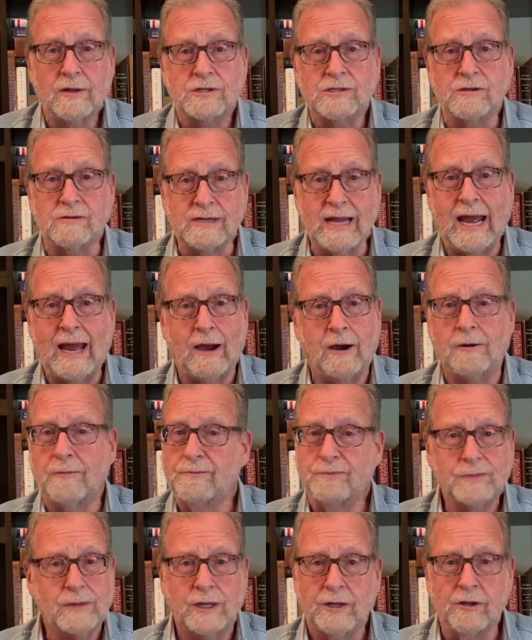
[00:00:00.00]
So
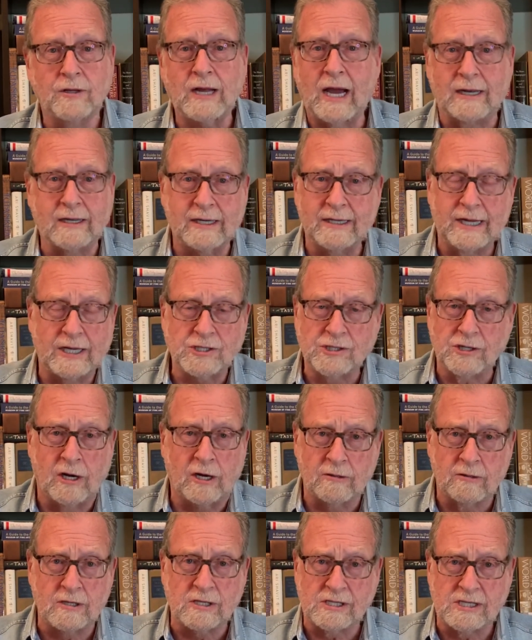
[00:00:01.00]
now you're not going to get your
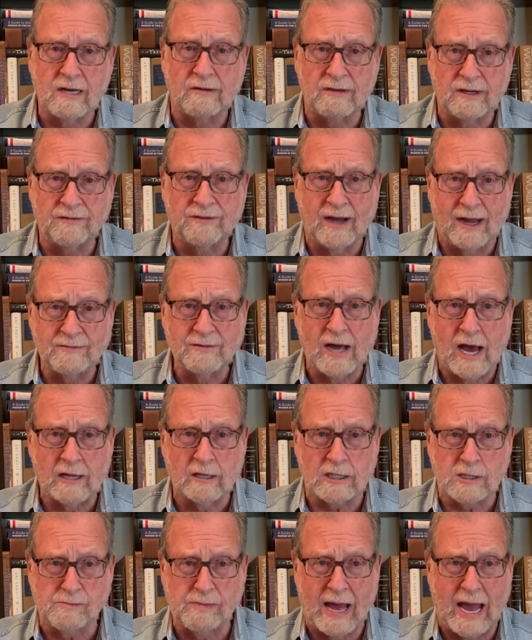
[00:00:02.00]

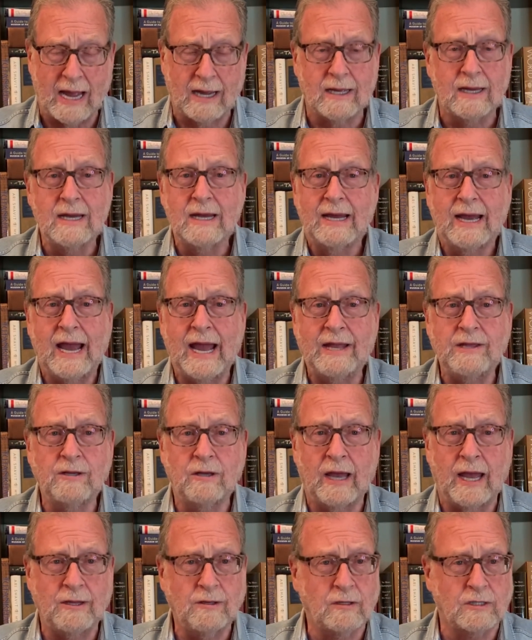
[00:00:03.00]
$175 back, and
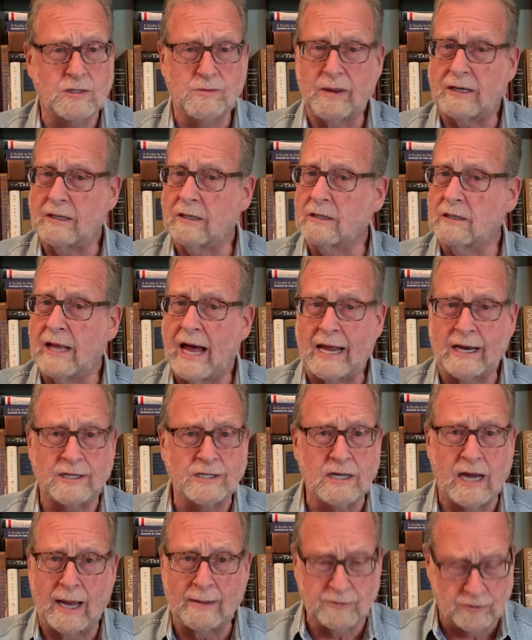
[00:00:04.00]
you'll spend a lot
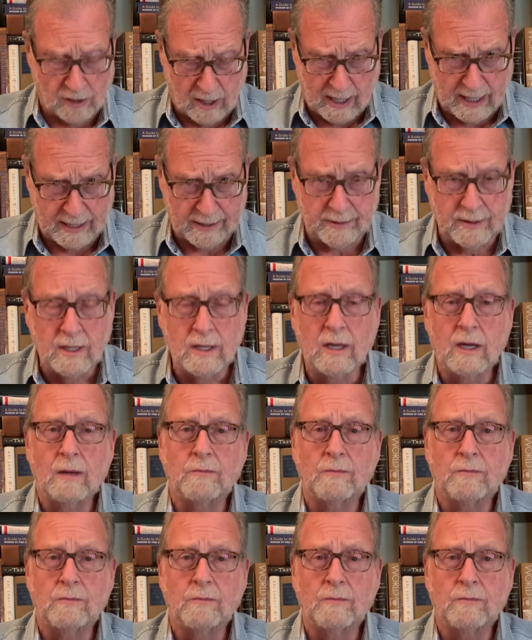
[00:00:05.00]
of time trying.